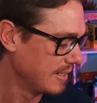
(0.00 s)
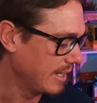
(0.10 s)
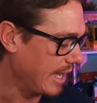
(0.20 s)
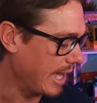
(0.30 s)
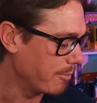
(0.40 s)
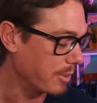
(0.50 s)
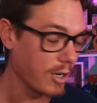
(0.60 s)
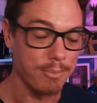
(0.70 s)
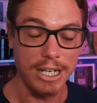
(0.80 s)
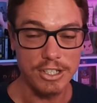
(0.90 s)
But
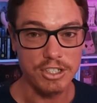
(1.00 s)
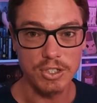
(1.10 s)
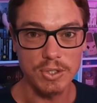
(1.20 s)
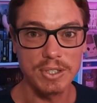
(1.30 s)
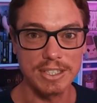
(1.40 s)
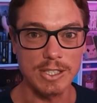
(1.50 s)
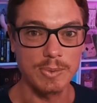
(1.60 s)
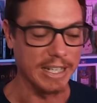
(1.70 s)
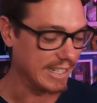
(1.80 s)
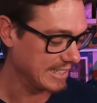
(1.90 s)
I managed to do it this
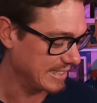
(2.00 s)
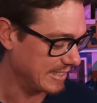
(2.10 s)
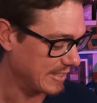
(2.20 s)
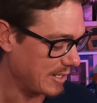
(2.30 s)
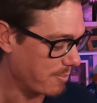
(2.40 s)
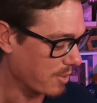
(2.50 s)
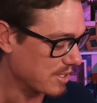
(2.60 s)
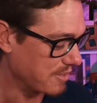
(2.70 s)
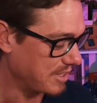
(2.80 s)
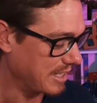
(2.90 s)
week,
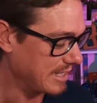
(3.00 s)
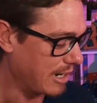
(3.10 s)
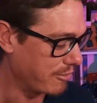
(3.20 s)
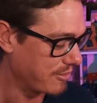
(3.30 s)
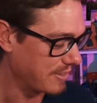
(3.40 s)
impressively enough.